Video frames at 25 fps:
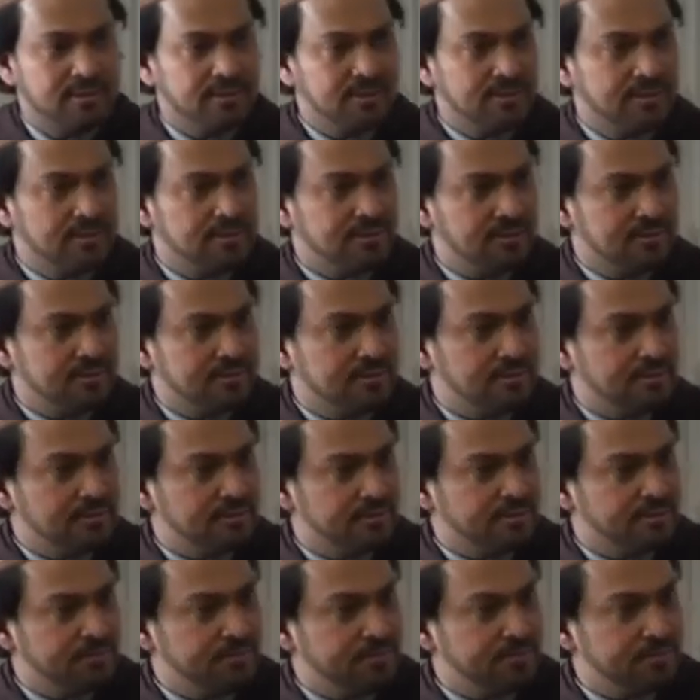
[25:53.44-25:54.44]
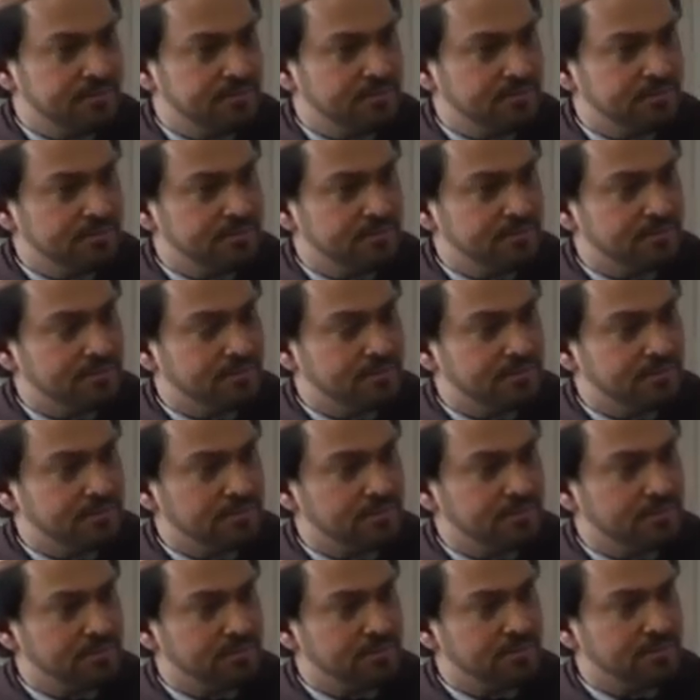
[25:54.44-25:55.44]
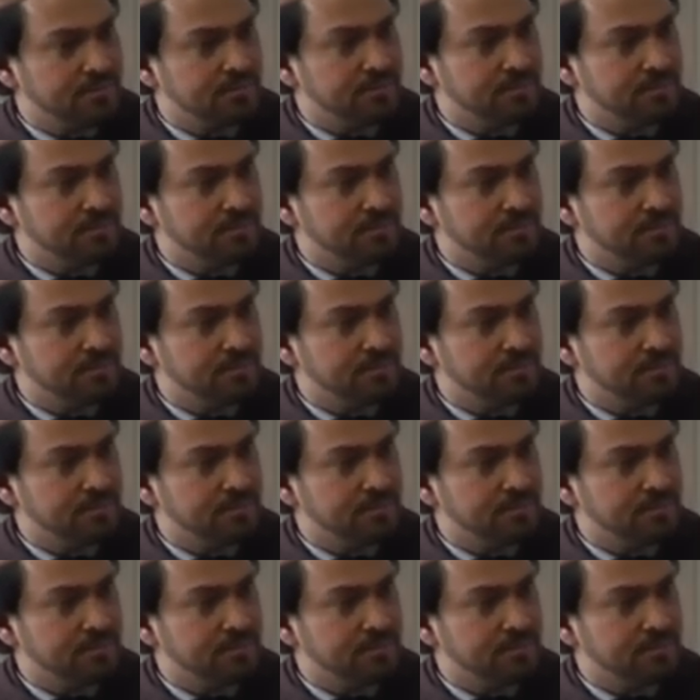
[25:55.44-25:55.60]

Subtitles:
Nothing is said.